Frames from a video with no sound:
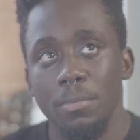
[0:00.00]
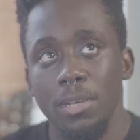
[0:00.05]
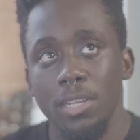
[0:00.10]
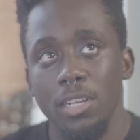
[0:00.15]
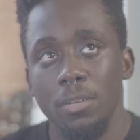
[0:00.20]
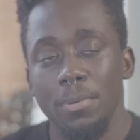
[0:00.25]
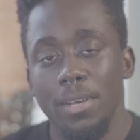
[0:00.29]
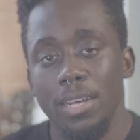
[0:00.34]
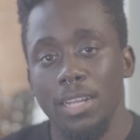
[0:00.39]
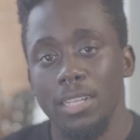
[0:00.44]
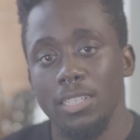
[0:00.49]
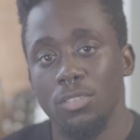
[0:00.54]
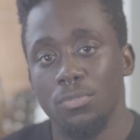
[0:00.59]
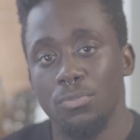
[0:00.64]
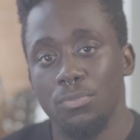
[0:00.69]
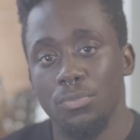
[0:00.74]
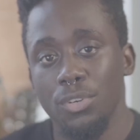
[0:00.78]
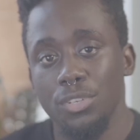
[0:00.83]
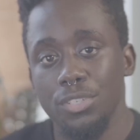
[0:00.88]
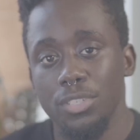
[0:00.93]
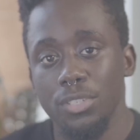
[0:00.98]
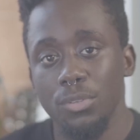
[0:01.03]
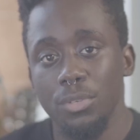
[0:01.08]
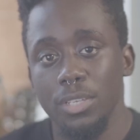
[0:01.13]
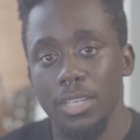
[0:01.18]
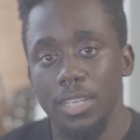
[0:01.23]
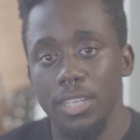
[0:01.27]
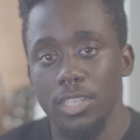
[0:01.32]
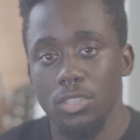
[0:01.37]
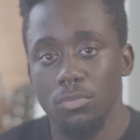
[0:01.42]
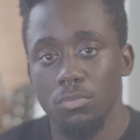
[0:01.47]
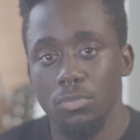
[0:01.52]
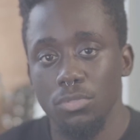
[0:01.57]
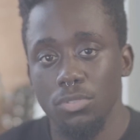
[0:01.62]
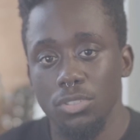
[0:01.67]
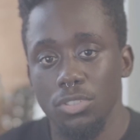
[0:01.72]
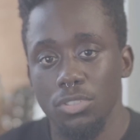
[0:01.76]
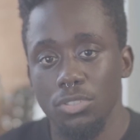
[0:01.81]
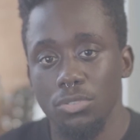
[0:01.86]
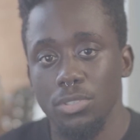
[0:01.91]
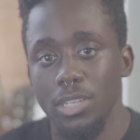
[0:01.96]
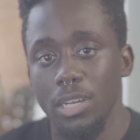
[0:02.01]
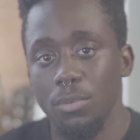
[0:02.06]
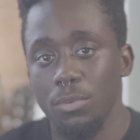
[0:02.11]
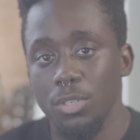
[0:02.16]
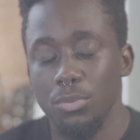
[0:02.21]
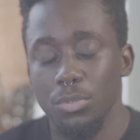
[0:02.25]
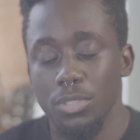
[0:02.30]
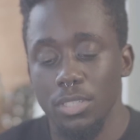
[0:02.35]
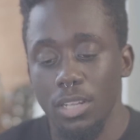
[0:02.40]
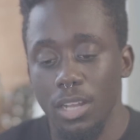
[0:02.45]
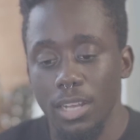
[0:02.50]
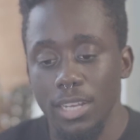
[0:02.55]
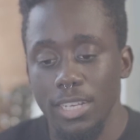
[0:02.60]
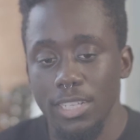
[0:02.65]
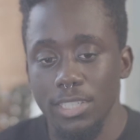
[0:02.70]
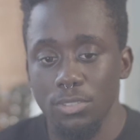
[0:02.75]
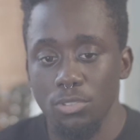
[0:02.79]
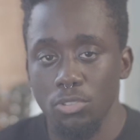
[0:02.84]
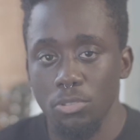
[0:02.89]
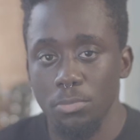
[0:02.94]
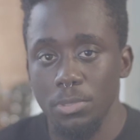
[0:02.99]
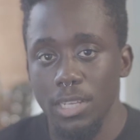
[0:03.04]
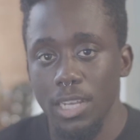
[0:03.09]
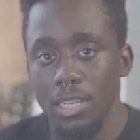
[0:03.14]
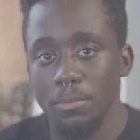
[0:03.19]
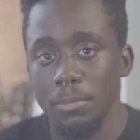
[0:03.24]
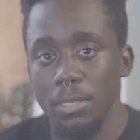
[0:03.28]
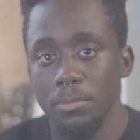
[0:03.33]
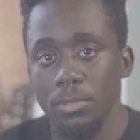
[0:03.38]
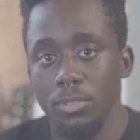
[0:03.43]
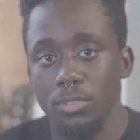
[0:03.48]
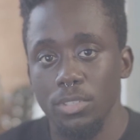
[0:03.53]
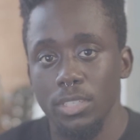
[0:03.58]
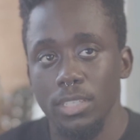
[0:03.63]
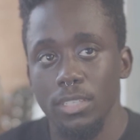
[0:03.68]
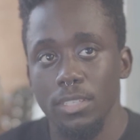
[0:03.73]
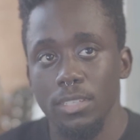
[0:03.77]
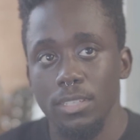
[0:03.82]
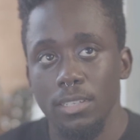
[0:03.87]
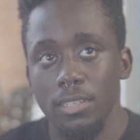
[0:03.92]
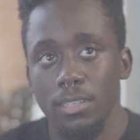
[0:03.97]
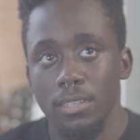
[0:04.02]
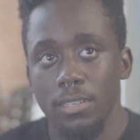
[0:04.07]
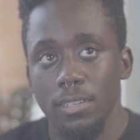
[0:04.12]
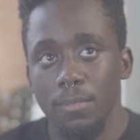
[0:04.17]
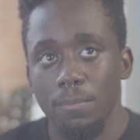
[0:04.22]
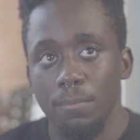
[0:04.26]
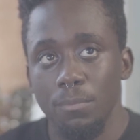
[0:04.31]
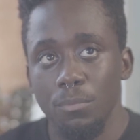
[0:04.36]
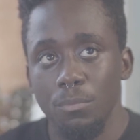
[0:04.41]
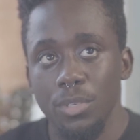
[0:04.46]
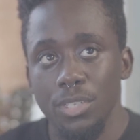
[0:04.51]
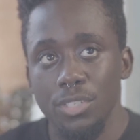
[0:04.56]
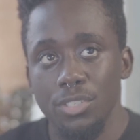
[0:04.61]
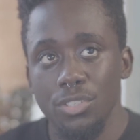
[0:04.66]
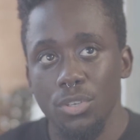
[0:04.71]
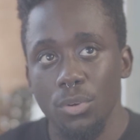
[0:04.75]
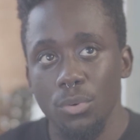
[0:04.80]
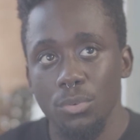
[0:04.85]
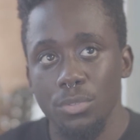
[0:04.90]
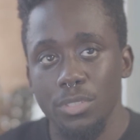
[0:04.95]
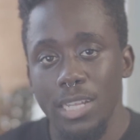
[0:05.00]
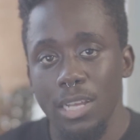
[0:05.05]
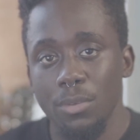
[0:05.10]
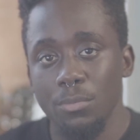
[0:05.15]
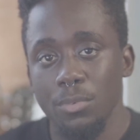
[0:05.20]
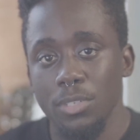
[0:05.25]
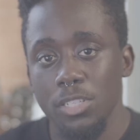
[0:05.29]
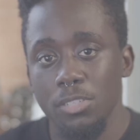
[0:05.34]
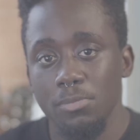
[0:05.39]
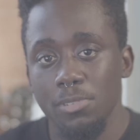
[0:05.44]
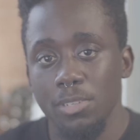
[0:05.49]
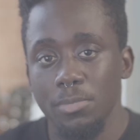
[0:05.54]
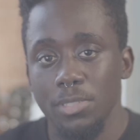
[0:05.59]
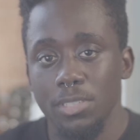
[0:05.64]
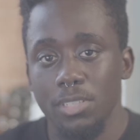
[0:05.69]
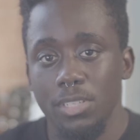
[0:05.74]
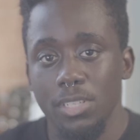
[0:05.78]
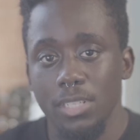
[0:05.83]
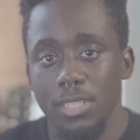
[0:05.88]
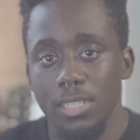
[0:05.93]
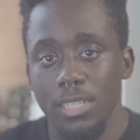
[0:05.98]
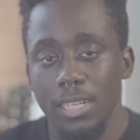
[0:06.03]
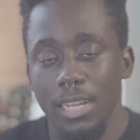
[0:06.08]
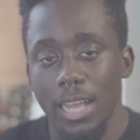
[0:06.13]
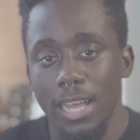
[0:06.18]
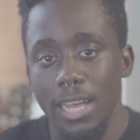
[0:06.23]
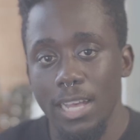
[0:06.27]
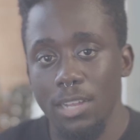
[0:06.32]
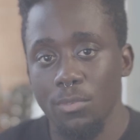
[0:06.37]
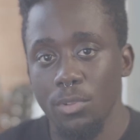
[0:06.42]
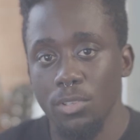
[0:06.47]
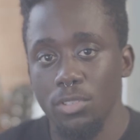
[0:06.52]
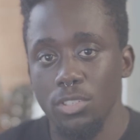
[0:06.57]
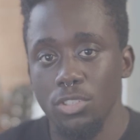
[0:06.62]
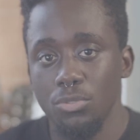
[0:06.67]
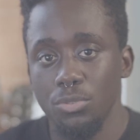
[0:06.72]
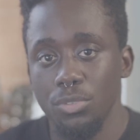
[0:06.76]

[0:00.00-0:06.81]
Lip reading: met up at the first location we was going to shoot at, which was the high school behind my building. We chose that one spot because it had one of the